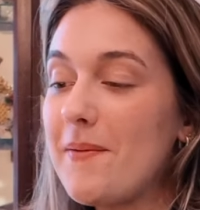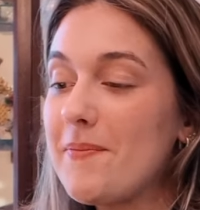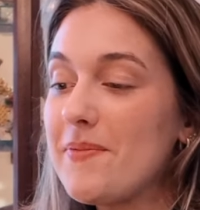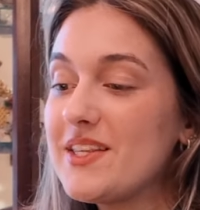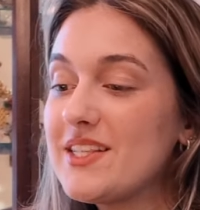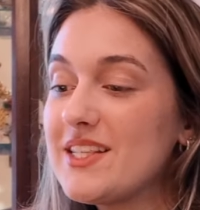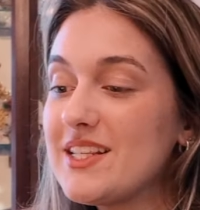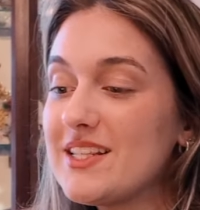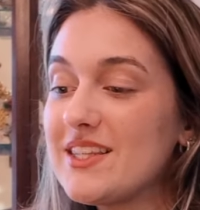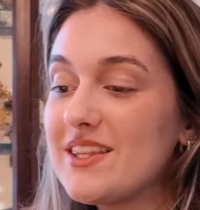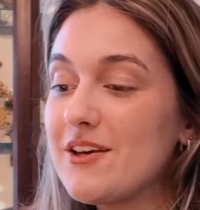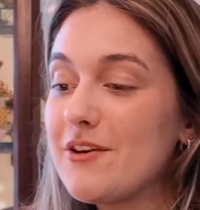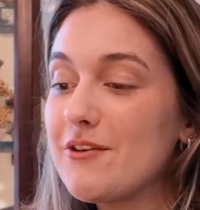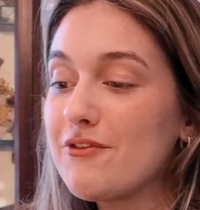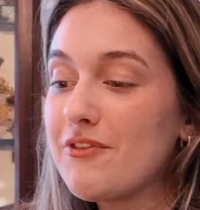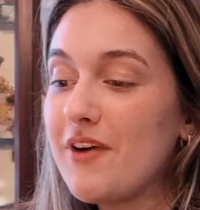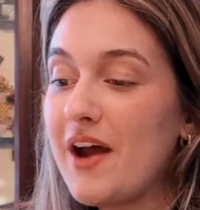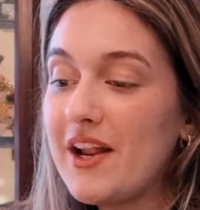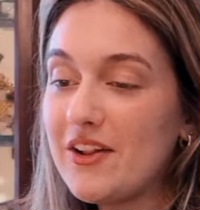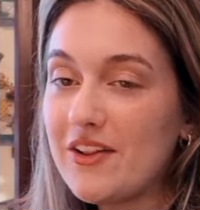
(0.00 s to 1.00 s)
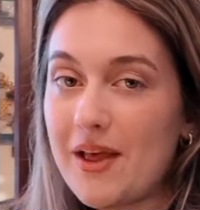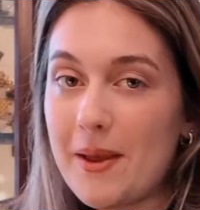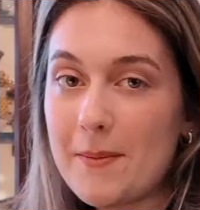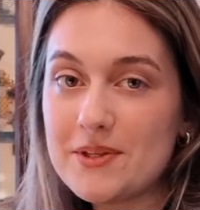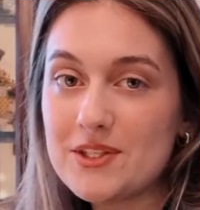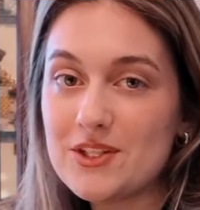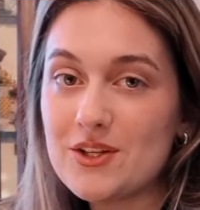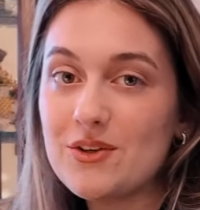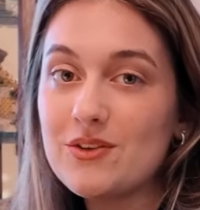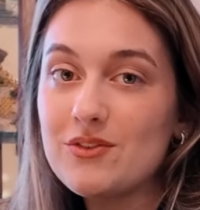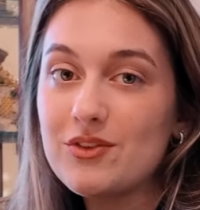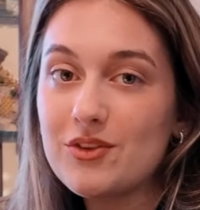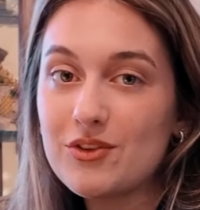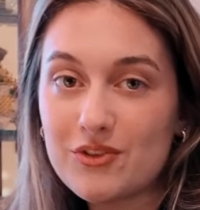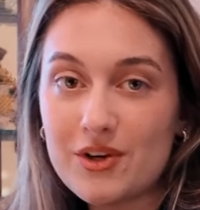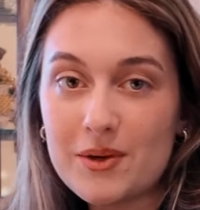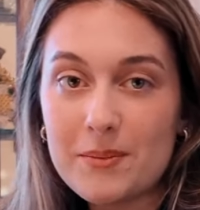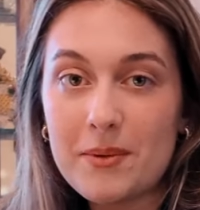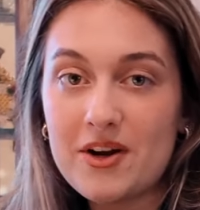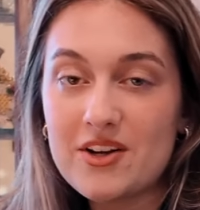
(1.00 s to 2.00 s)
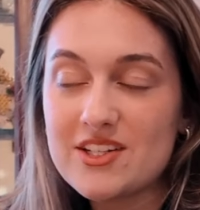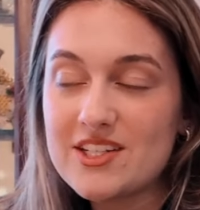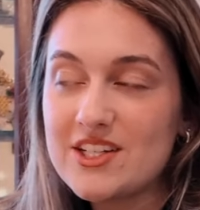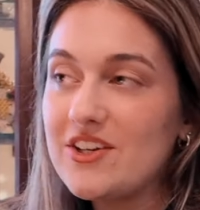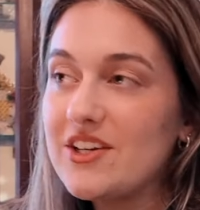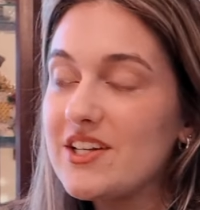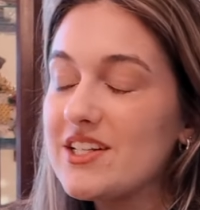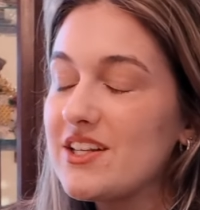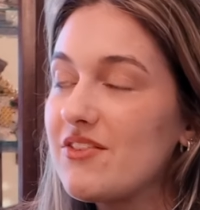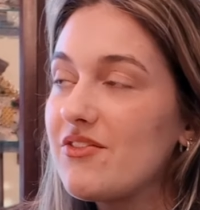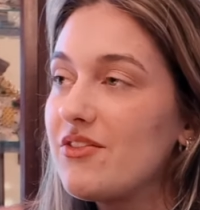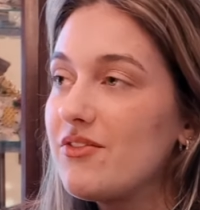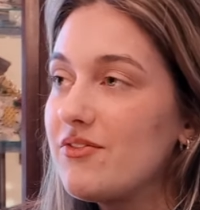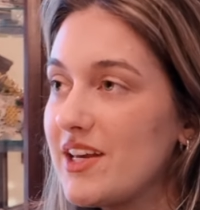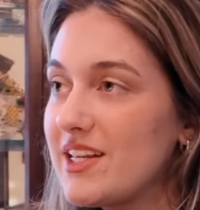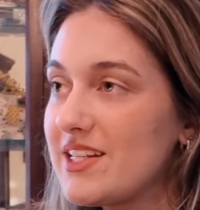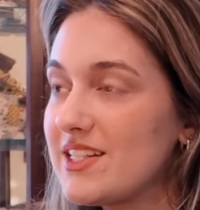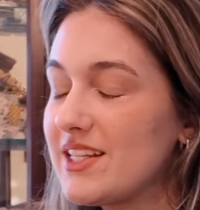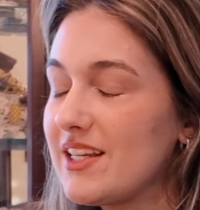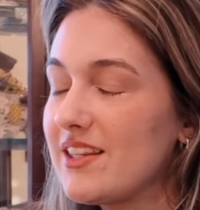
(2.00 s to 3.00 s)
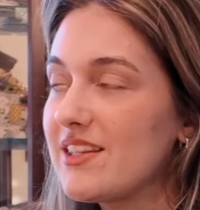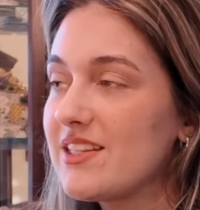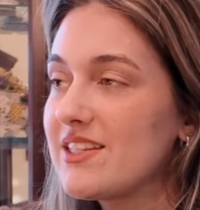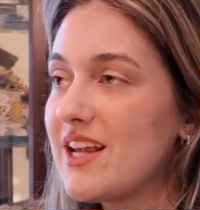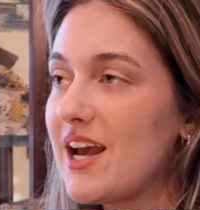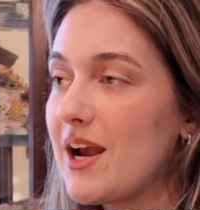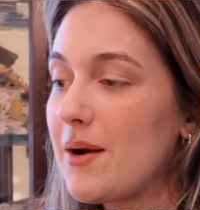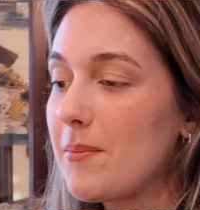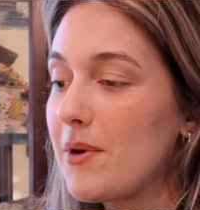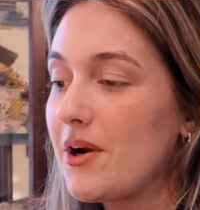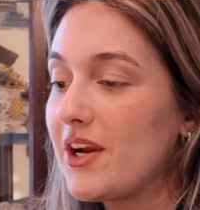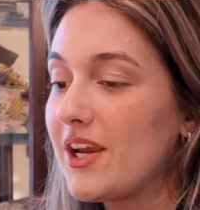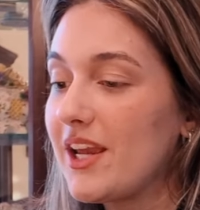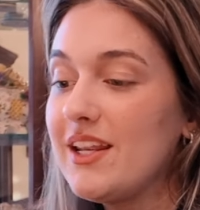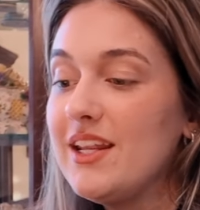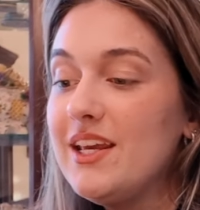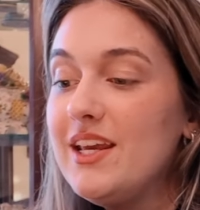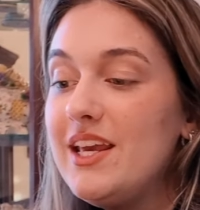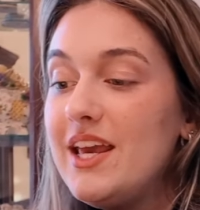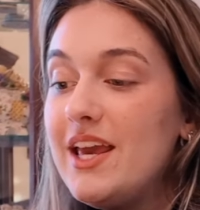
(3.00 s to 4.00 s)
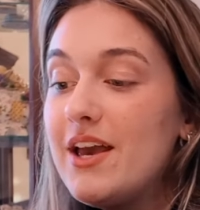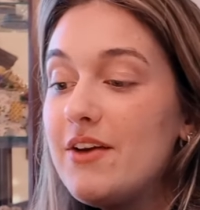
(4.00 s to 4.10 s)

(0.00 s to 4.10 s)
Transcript: This is the final episode of the 3-part series of investing in the stock market.